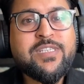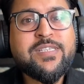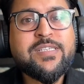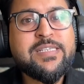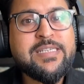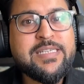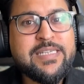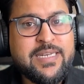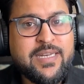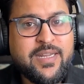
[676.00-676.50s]

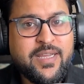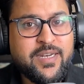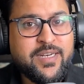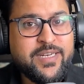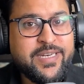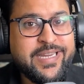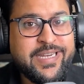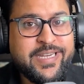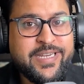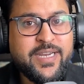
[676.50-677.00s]

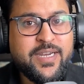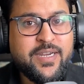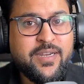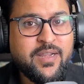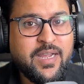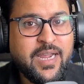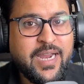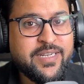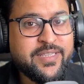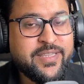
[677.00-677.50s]

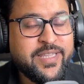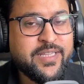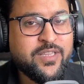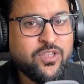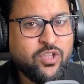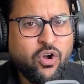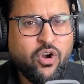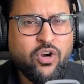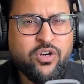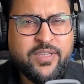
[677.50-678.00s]
needed, and they
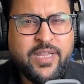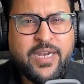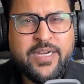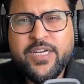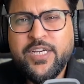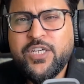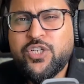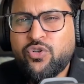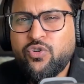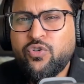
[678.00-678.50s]
thought that
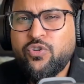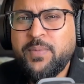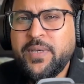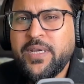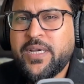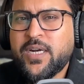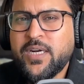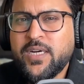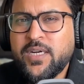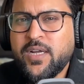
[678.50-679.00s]
it should be
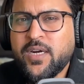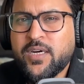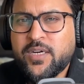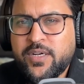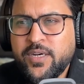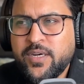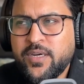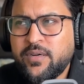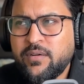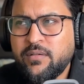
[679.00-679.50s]

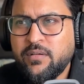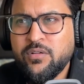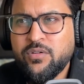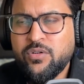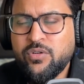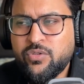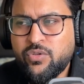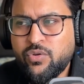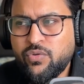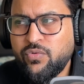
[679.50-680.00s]
conducted
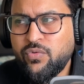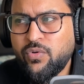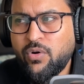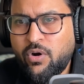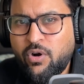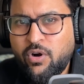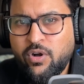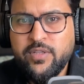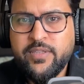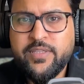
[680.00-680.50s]
through
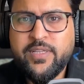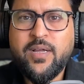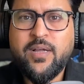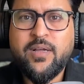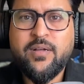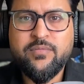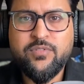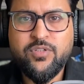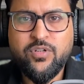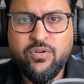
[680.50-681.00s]
all
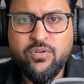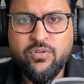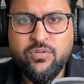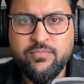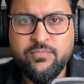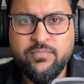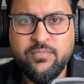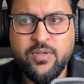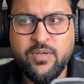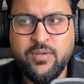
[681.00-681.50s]

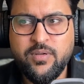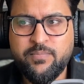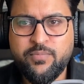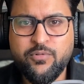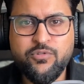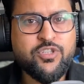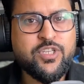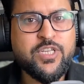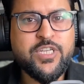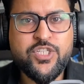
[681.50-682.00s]
the
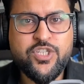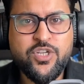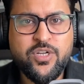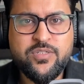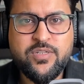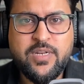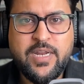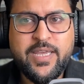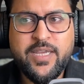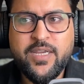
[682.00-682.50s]

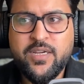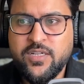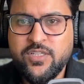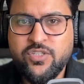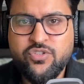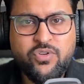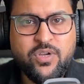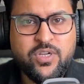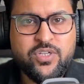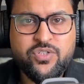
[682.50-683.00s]
procedures like
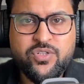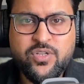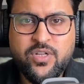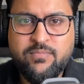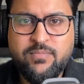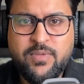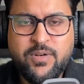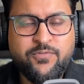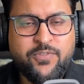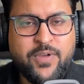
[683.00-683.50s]
construction,
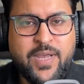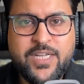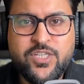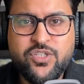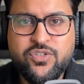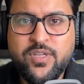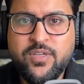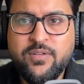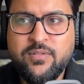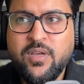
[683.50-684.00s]

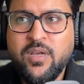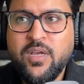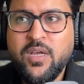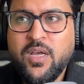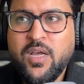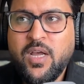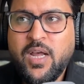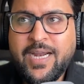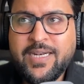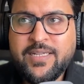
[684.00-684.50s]
manufacturing.
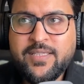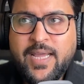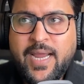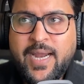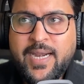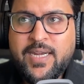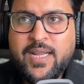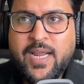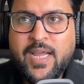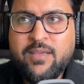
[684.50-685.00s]
At
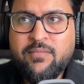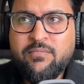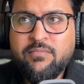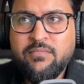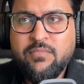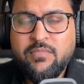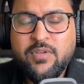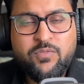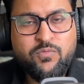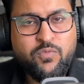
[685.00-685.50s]
that time
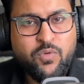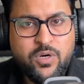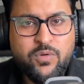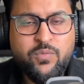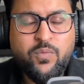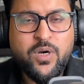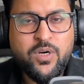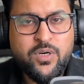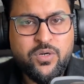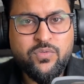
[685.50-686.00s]
in World
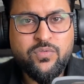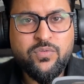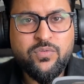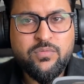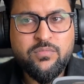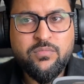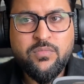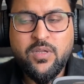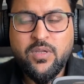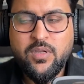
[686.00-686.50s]
War II,
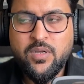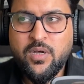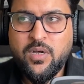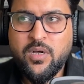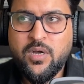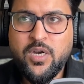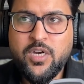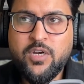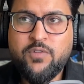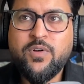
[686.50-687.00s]

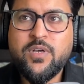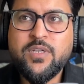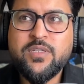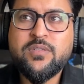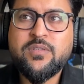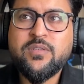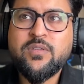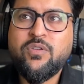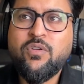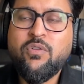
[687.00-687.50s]
it
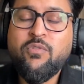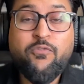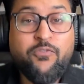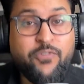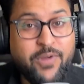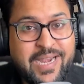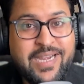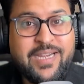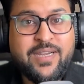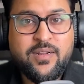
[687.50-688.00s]
was
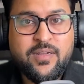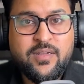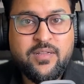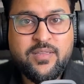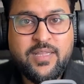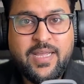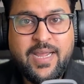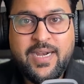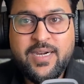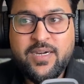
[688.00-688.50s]
felt
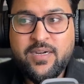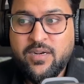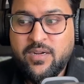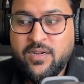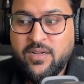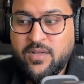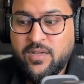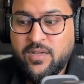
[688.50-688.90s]
that